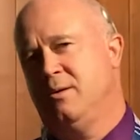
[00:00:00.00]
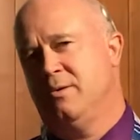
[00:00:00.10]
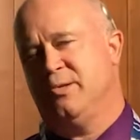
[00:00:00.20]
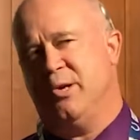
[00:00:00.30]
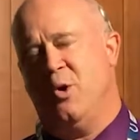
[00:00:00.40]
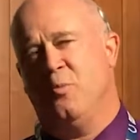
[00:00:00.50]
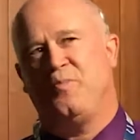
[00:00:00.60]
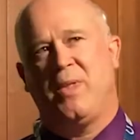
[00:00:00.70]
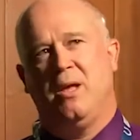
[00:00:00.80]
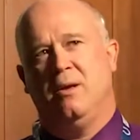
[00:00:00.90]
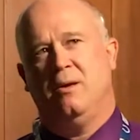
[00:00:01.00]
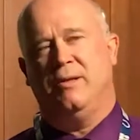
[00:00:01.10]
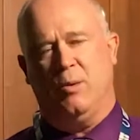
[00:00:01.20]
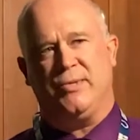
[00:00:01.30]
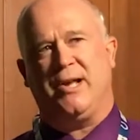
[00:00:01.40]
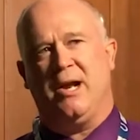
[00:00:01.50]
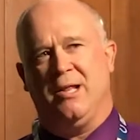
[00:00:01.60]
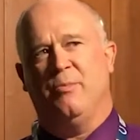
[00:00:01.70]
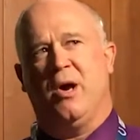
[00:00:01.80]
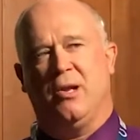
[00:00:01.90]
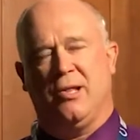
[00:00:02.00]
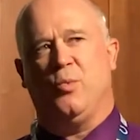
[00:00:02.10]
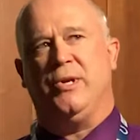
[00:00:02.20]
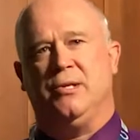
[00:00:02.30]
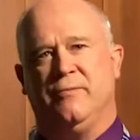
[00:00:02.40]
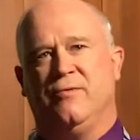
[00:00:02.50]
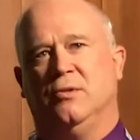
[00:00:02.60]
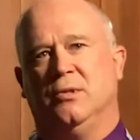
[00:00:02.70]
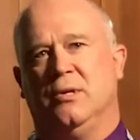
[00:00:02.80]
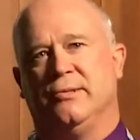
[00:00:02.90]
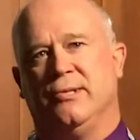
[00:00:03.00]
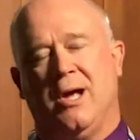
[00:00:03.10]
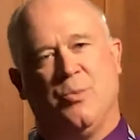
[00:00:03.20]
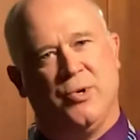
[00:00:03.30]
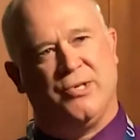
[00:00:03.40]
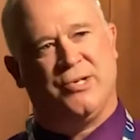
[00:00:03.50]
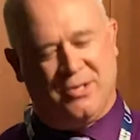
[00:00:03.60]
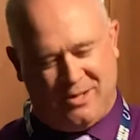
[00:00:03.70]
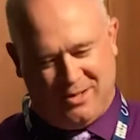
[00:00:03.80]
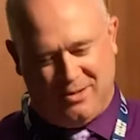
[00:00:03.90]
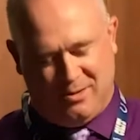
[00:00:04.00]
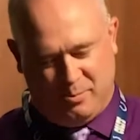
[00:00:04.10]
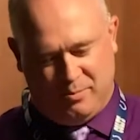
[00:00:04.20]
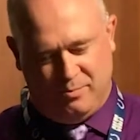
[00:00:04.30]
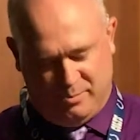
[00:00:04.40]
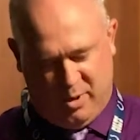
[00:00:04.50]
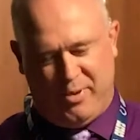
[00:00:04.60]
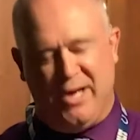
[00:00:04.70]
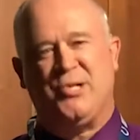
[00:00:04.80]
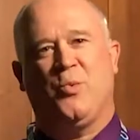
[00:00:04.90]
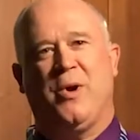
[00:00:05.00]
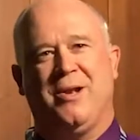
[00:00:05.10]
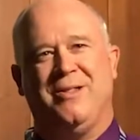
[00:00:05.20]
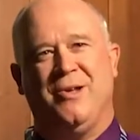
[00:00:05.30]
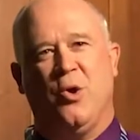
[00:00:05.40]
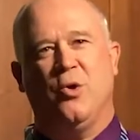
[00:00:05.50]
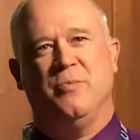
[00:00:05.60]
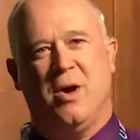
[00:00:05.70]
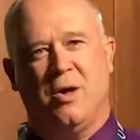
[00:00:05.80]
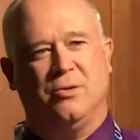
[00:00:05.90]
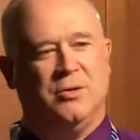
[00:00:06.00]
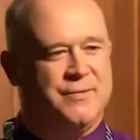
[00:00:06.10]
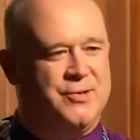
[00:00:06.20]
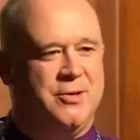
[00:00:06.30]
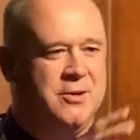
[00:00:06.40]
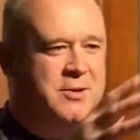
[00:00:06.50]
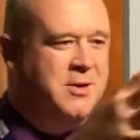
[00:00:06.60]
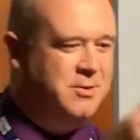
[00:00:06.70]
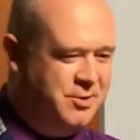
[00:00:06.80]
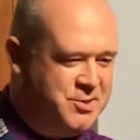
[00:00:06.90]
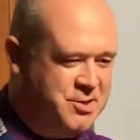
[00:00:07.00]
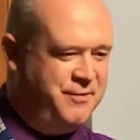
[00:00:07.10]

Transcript: So that was kind of the model that we did for a long time, which perpetuated the old model of saying, this is